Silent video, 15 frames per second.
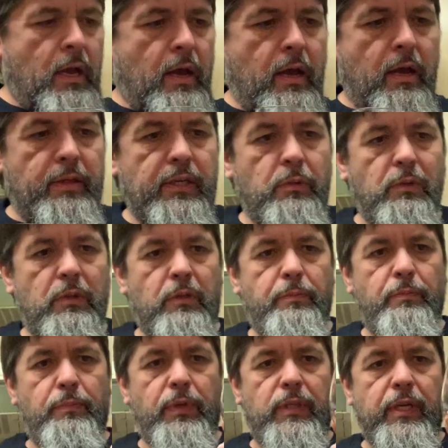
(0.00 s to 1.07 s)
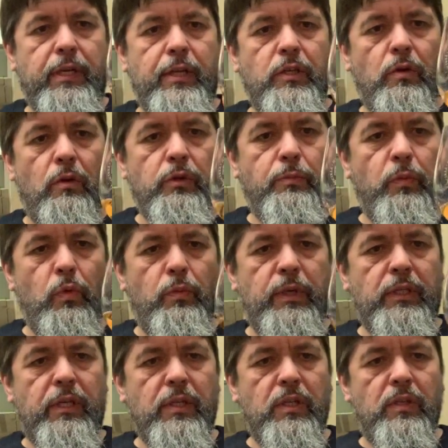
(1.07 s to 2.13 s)
Uh, this one's particularly Scotch Malt
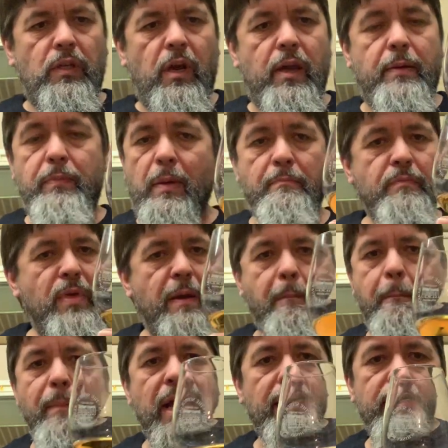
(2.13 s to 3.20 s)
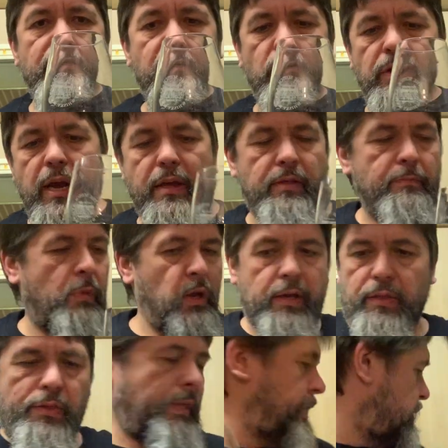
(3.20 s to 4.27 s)
Whisky Society, but there are many that create them
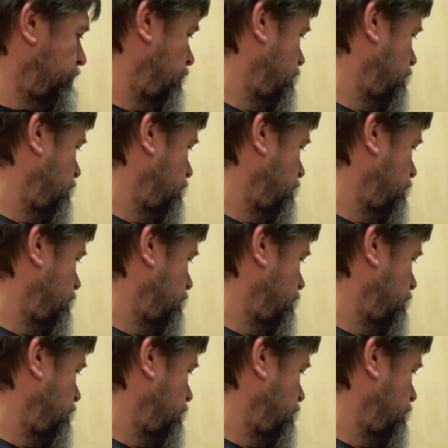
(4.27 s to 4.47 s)
like this.